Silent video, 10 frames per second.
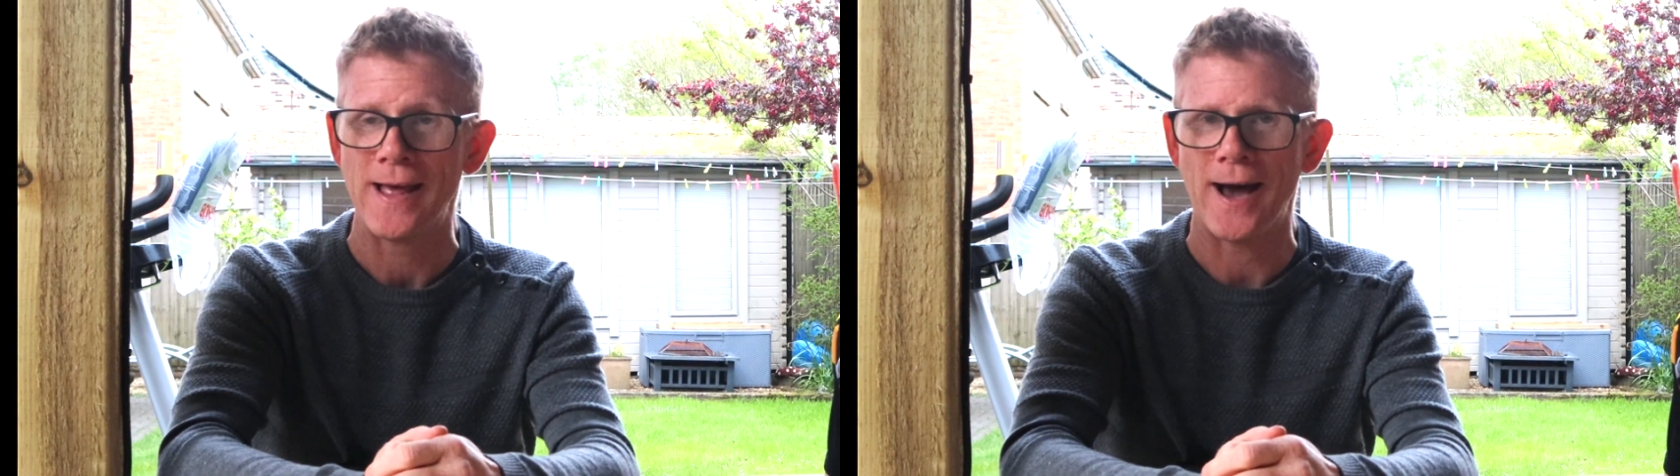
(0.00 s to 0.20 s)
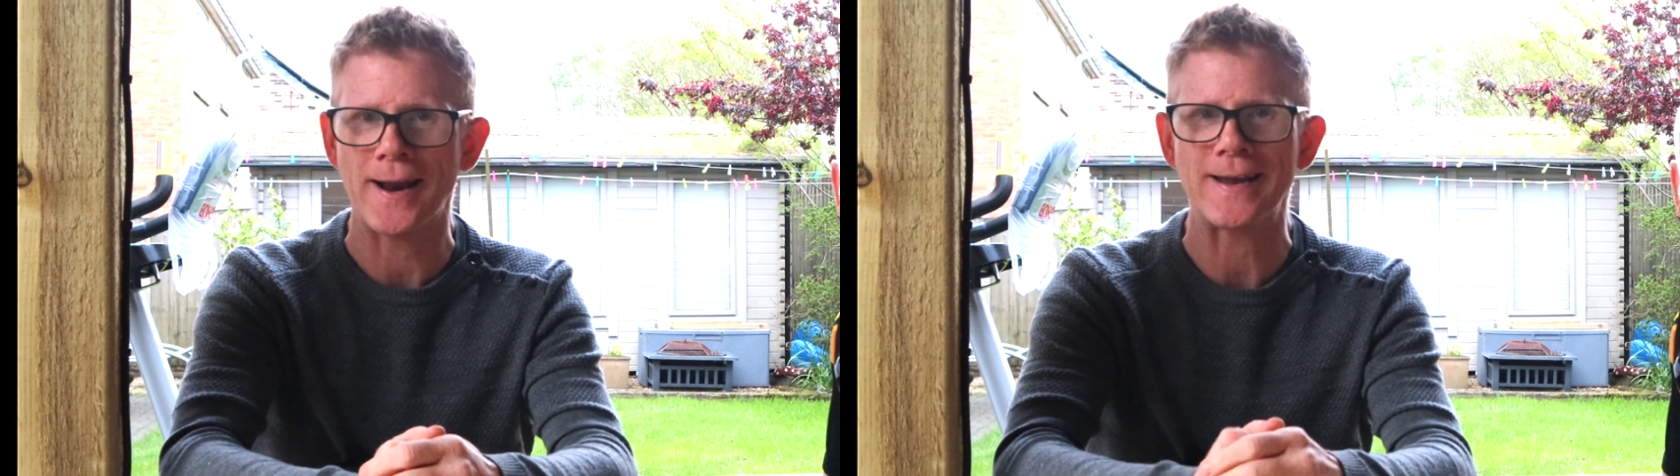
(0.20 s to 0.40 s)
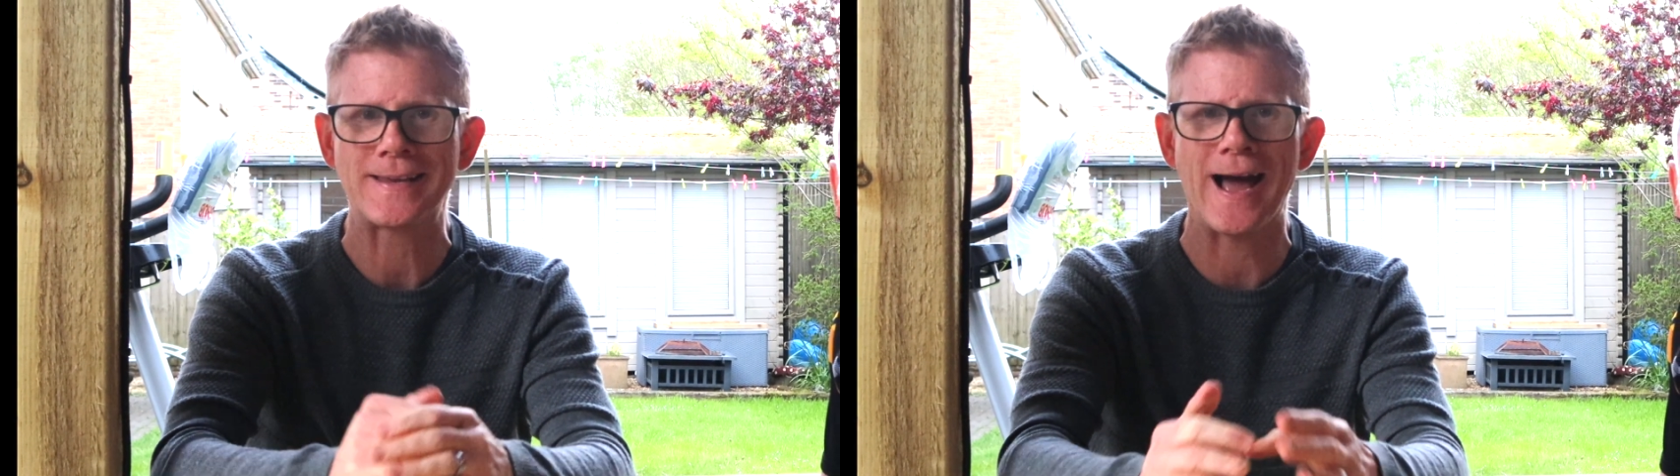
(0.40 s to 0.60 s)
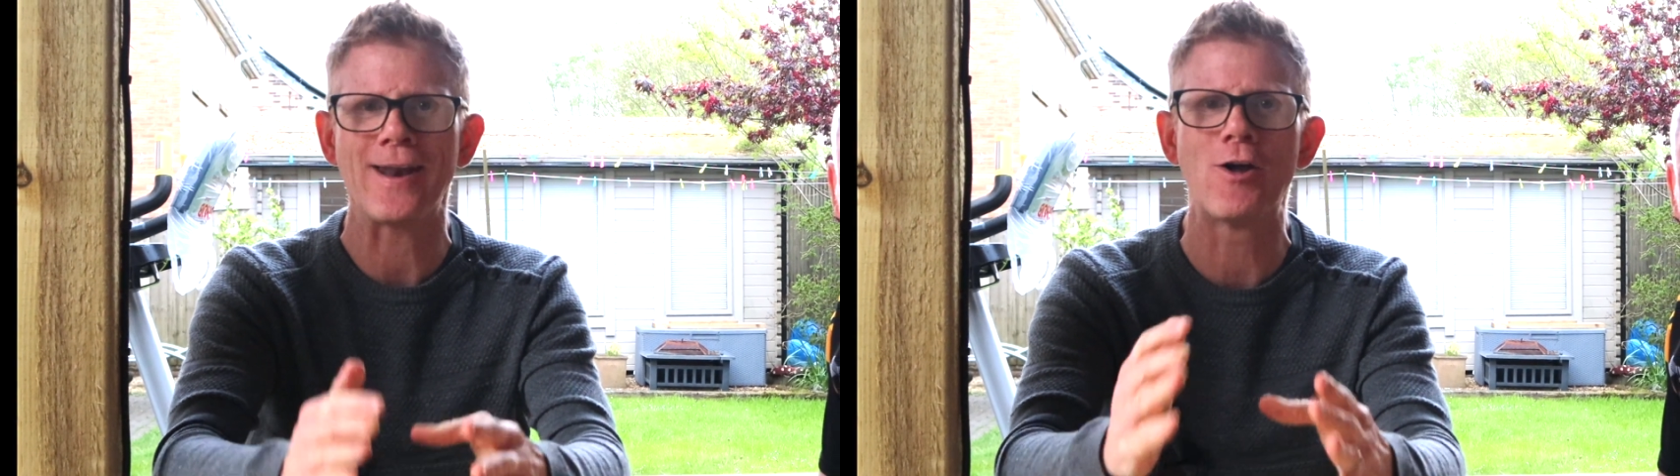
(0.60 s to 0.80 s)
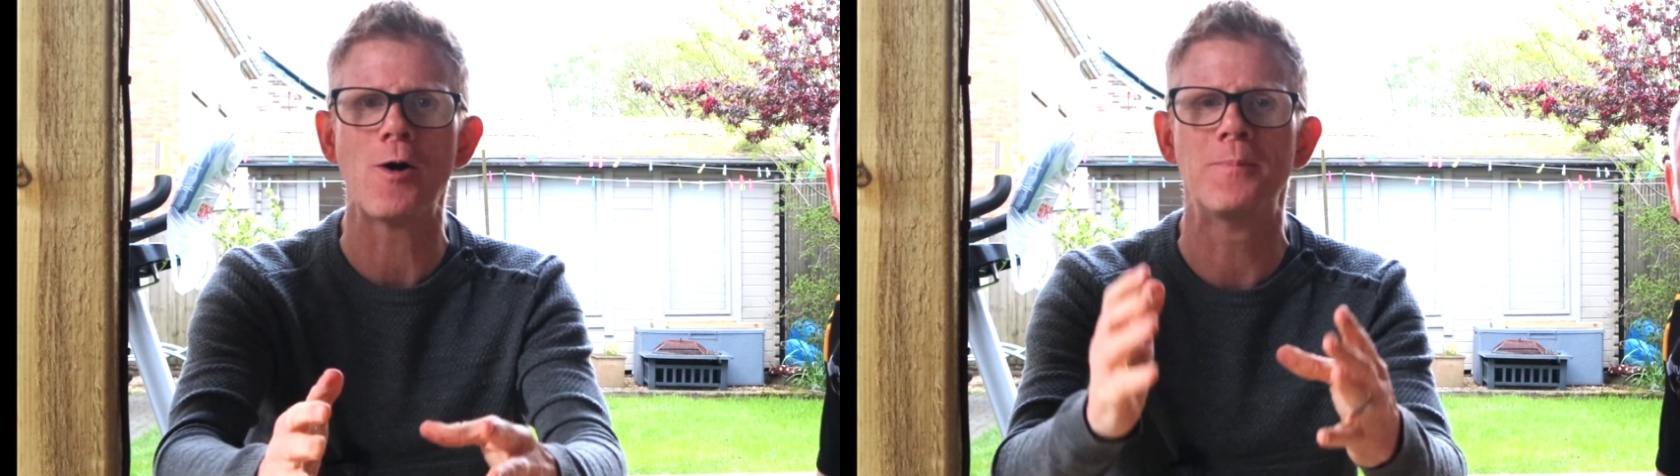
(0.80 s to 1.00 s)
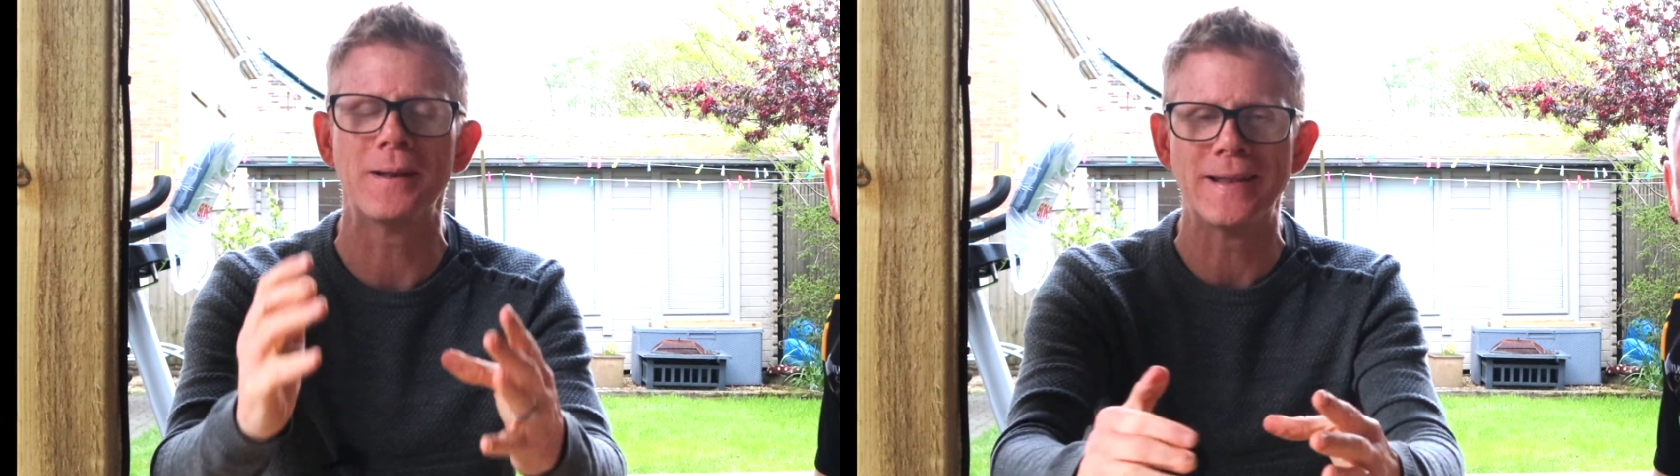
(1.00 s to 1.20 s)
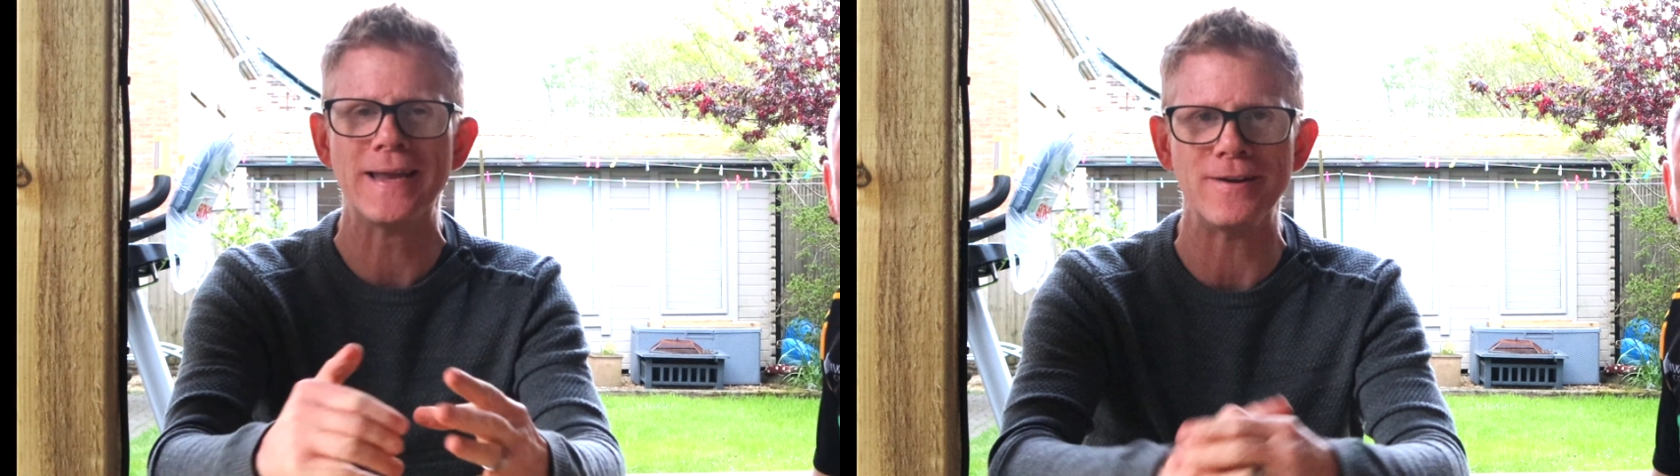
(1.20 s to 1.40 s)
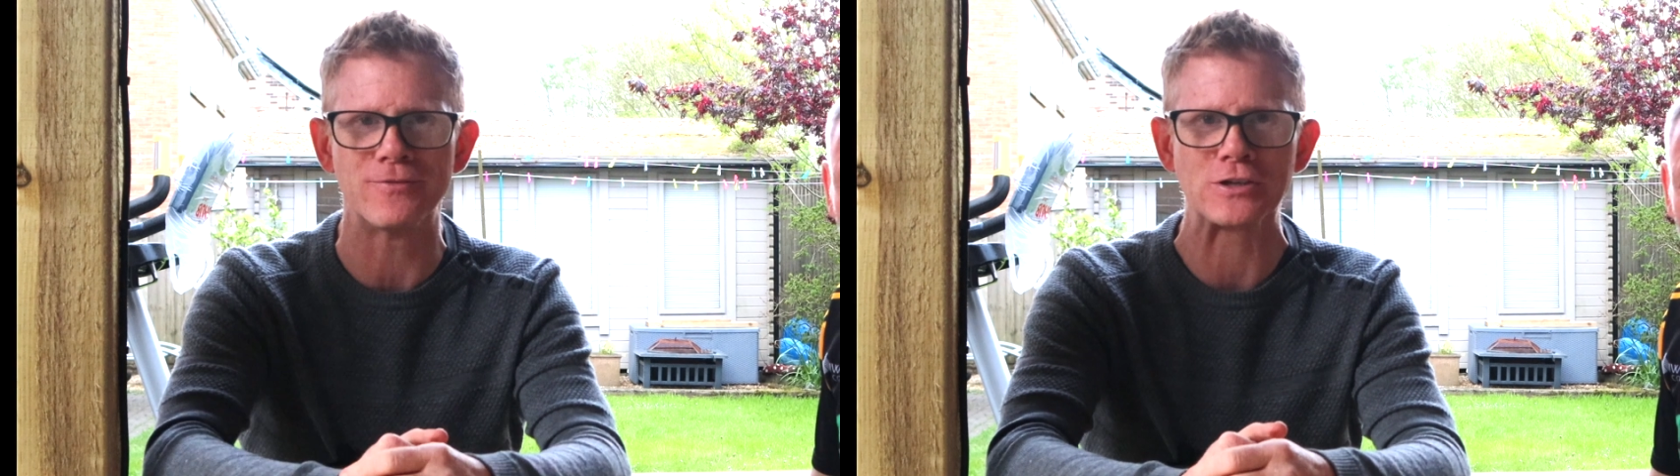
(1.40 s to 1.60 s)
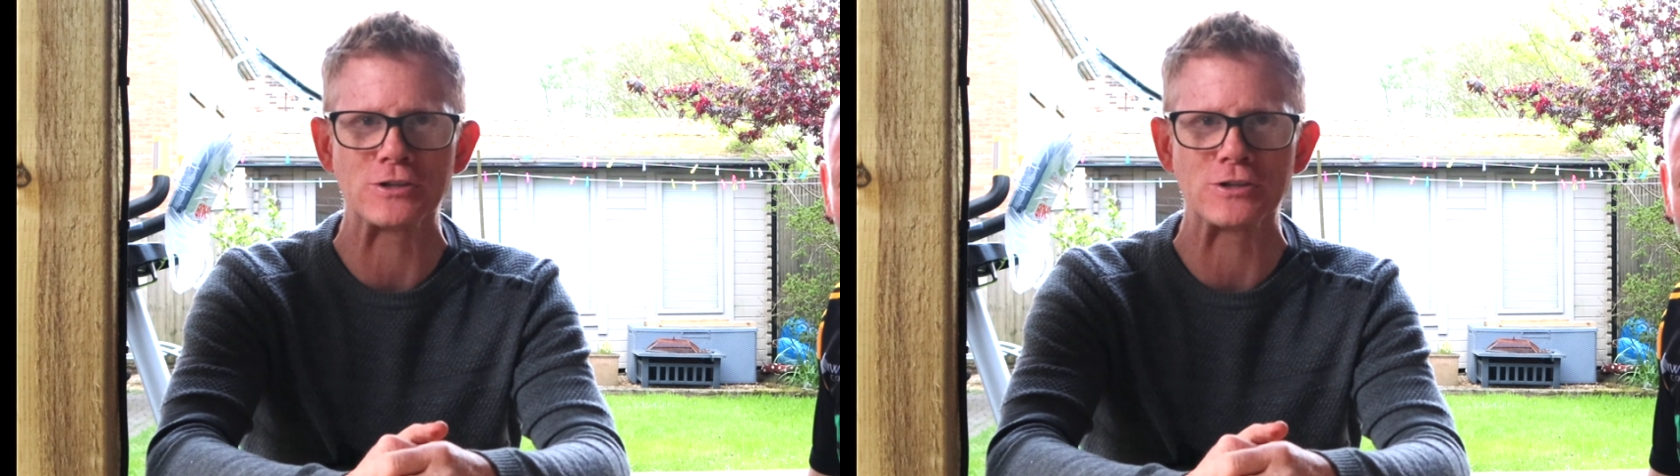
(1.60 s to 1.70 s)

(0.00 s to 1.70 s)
and I cannot believe the